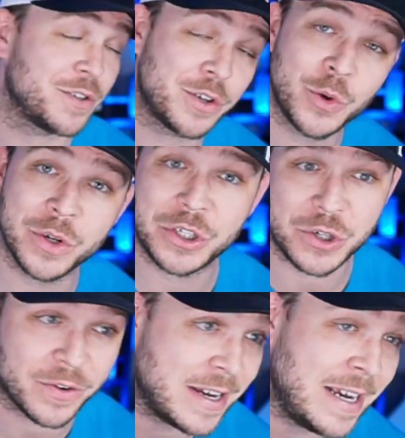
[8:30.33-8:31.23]
So you're doing a
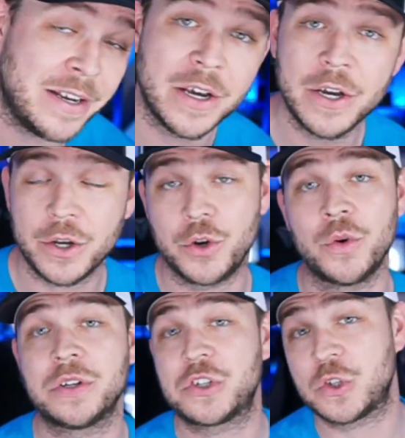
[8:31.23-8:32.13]
screen, you're
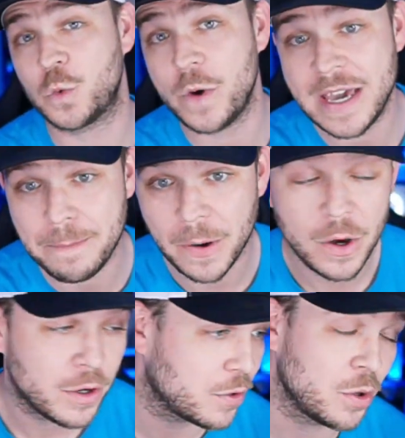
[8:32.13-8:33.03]
doing a sweep,
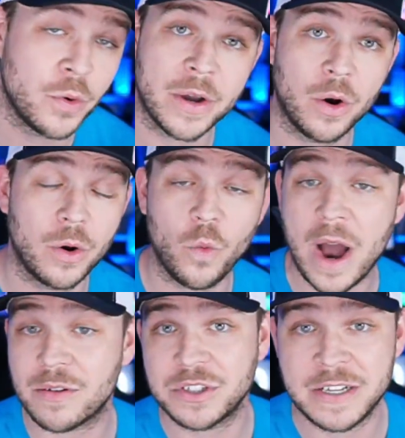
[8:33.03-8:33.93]
you're doing a
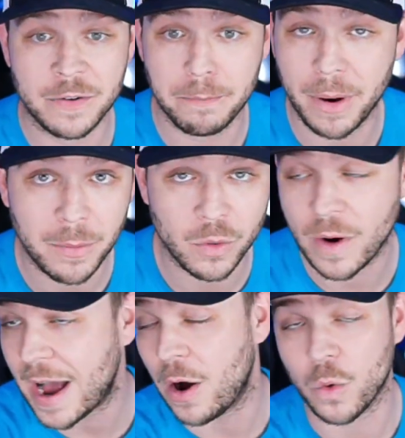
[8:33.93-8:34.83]
wide receiver bubble
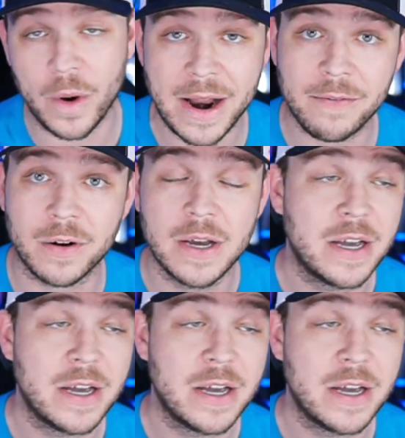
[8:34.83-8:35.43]
route or whatever.